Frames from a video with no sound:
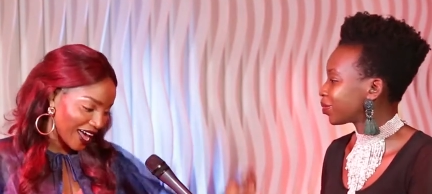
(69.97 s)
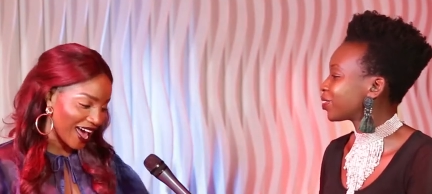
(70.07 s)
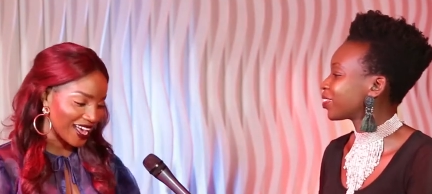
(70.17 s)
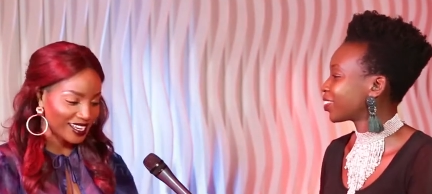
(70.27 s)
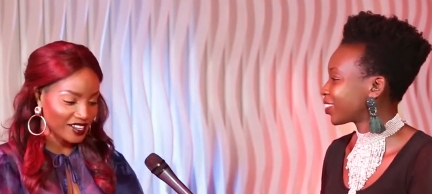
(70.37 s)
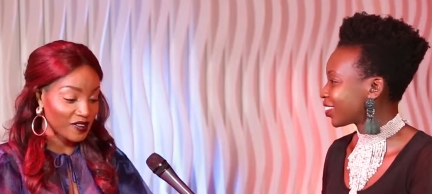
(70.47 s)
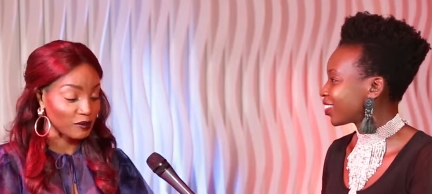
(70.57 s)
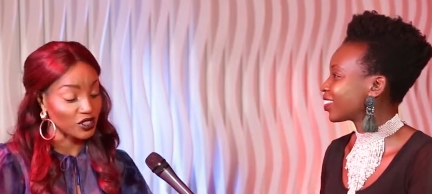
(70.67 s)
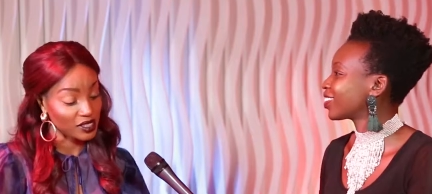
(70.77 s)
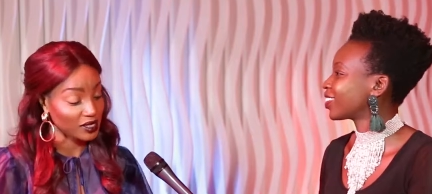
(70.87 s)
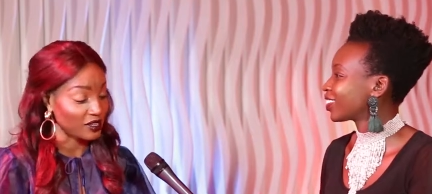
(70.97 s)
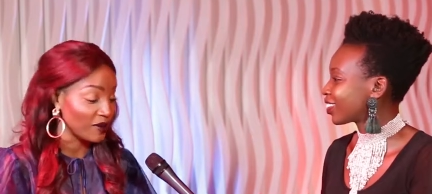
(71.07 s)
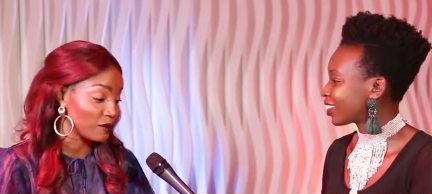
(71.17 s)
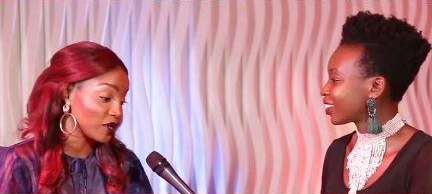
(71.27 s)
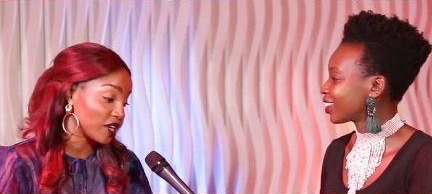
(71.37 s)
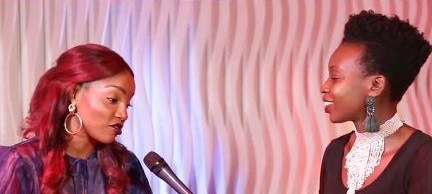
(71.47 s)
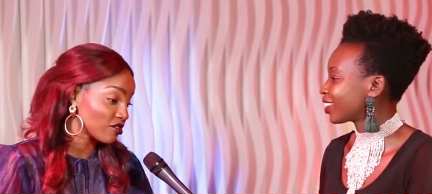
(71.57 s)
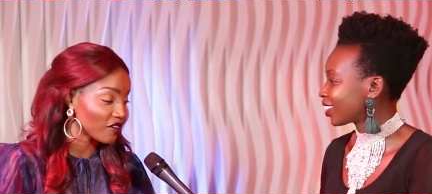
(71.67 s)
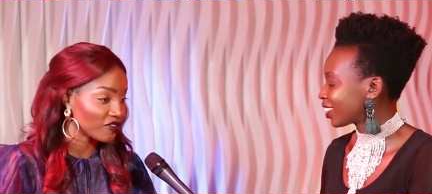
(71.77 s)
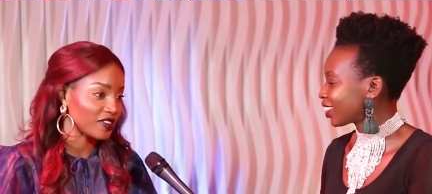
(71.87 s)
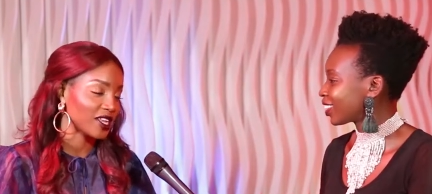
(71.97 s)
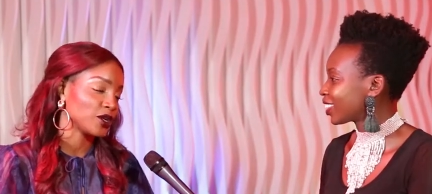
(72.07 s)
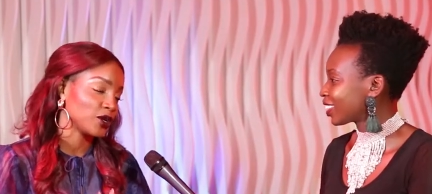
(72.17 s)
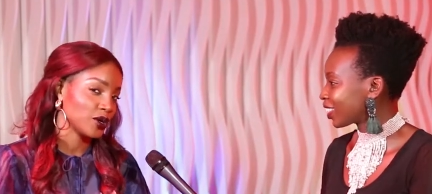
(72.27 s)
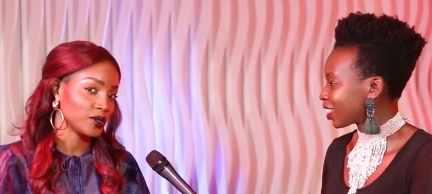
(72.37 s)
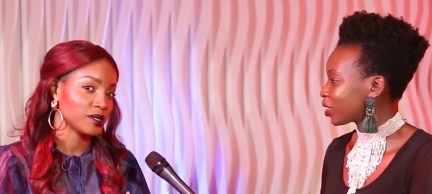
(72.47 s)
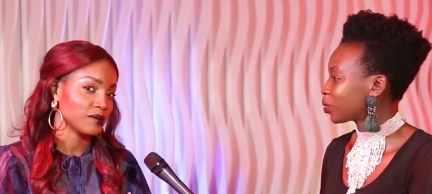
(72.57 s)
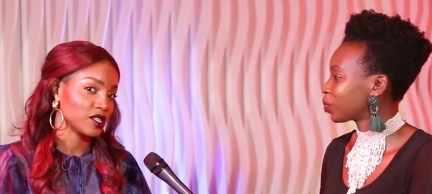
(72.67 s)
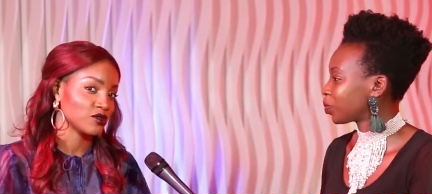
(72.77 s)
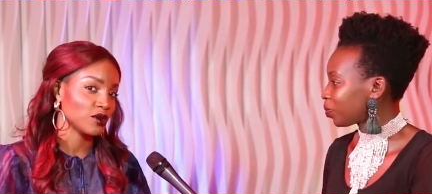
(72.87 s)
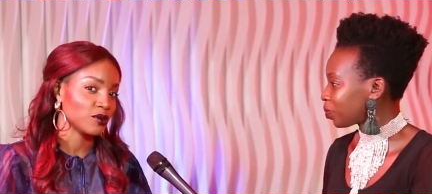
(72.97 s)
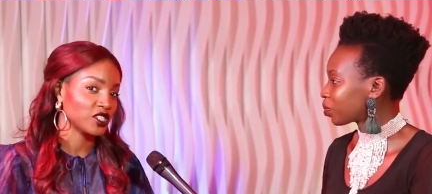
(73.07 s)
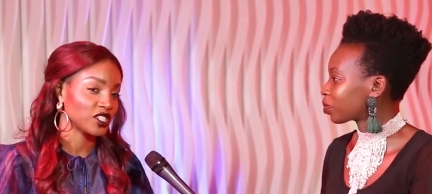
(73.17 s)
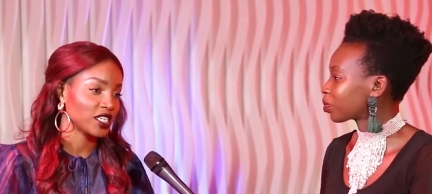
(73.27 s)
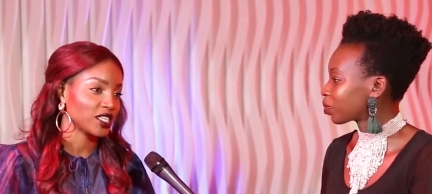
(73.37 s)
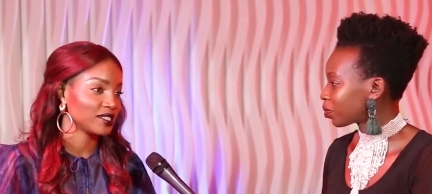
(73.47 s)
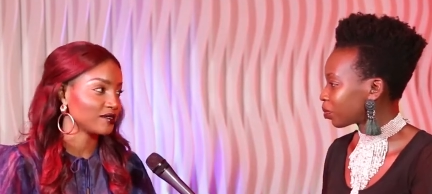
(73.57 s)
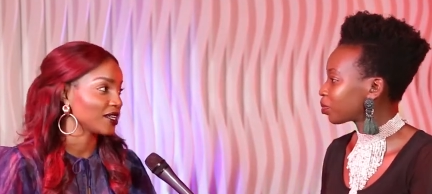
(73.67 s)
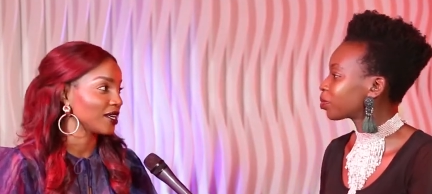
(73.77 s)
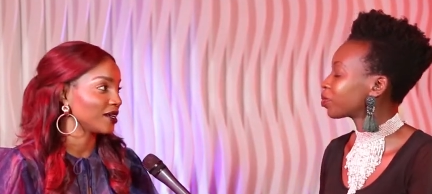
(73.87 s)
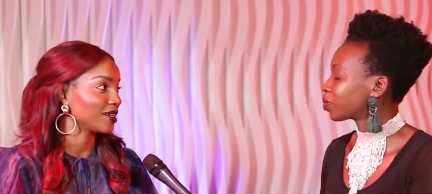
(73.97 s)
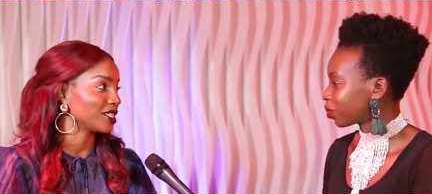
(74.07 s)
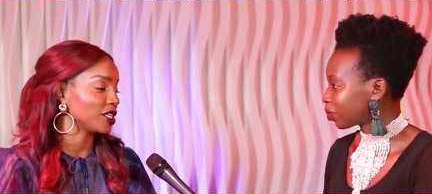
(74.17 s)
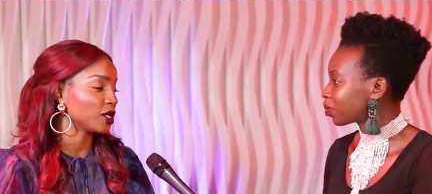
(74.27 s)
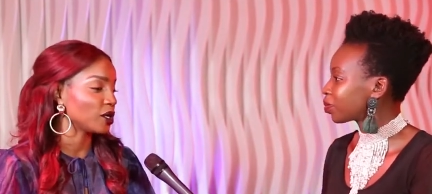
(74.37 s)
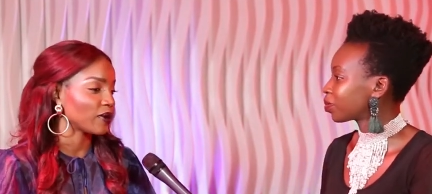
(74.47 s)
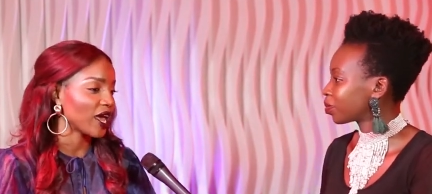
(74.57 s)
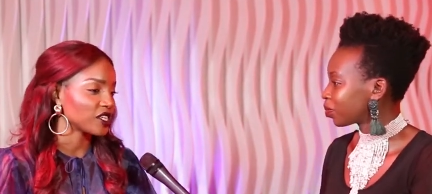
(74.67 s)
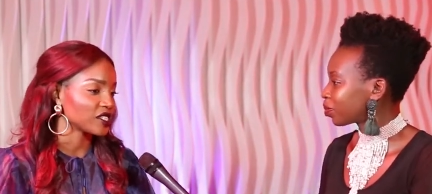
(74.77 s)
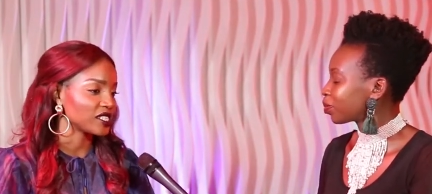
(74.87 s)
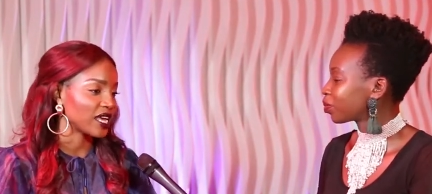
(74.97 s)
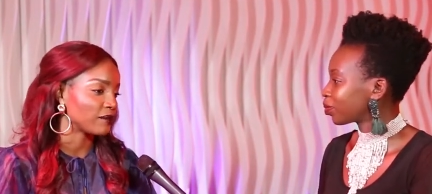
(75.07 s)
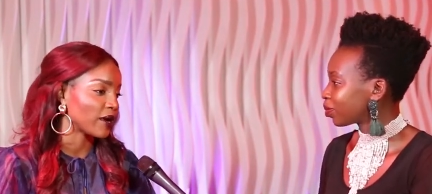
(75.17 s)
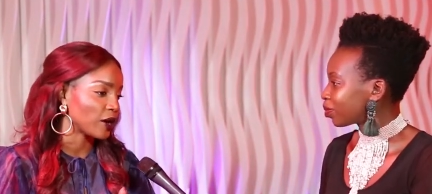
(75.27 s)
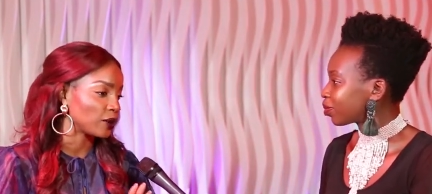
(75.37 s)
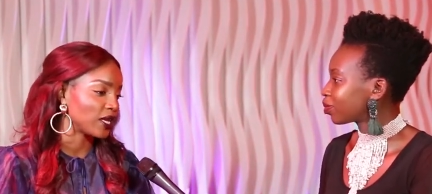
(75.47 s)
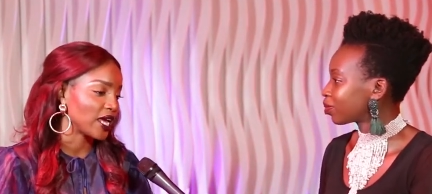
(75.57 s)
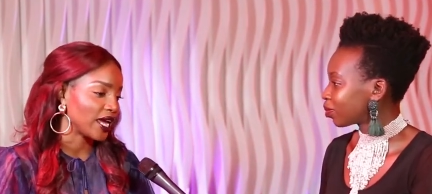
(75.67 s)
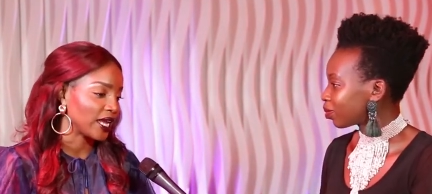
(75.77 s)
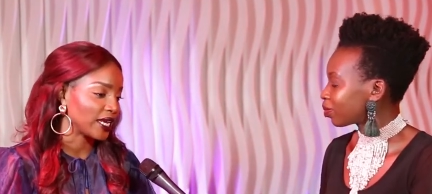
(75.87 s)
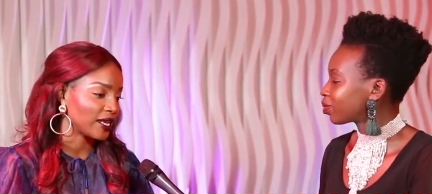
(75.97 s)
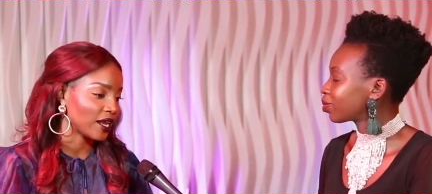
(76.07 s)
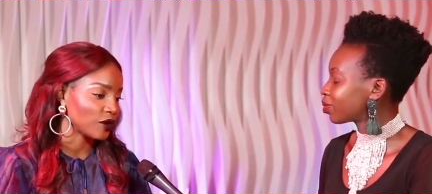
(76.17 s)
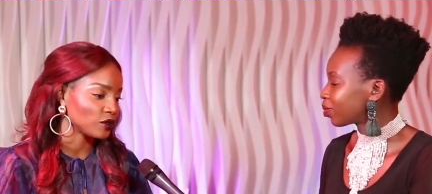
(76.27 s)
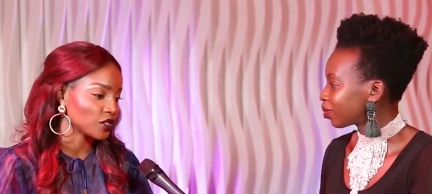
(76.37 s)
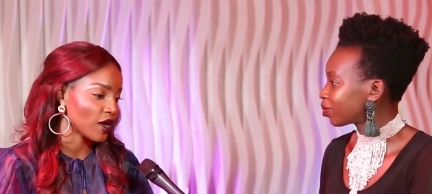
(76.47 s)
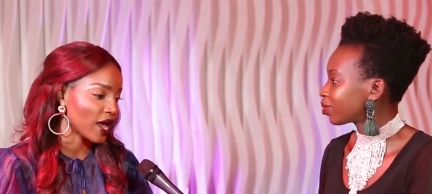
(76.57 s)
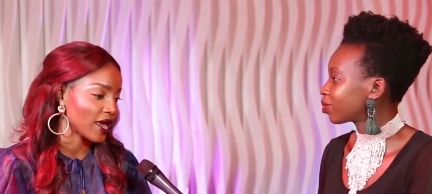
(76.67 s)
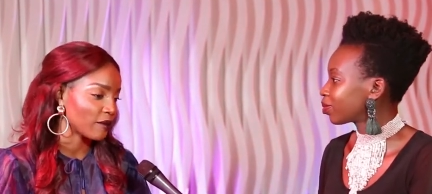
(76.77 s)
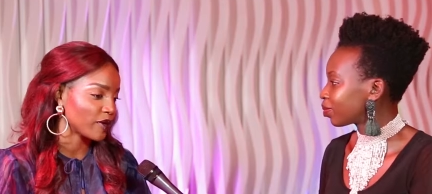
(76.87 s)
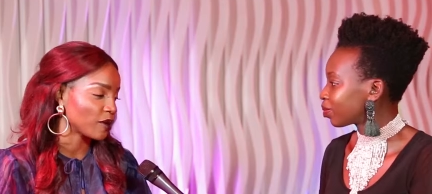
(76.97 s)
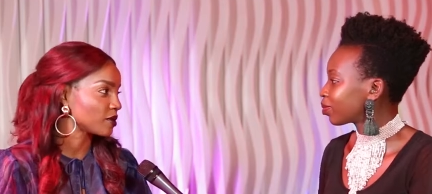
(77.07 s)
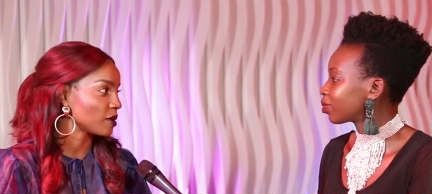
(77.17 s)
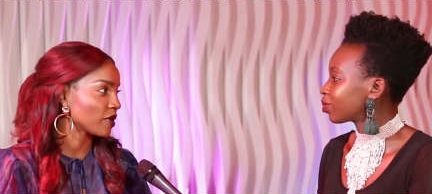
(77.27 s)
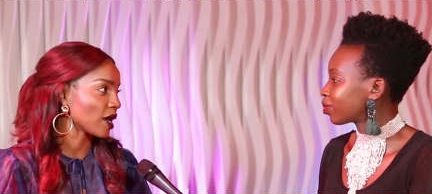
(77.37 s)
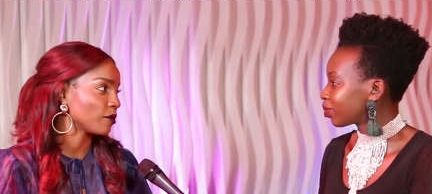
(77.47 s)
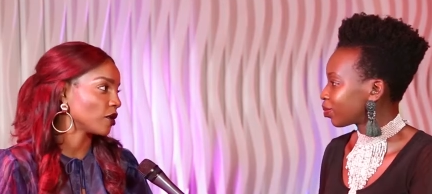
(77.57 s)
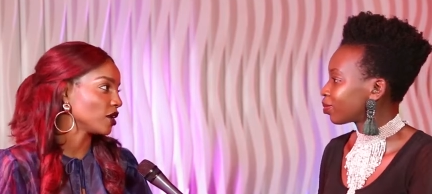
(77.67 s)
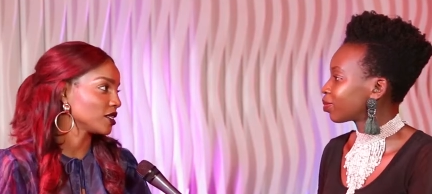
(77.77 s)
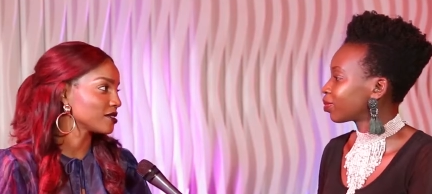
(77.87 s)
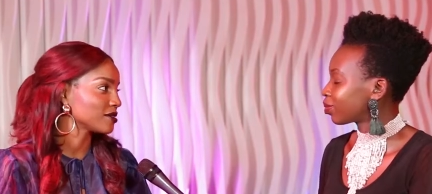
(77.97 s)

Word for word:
Speaker 1: And if I'm looking rough, then you know something's wrong with Shay, you know. But I just stay in my own lane, and I don't try and be something I'm not.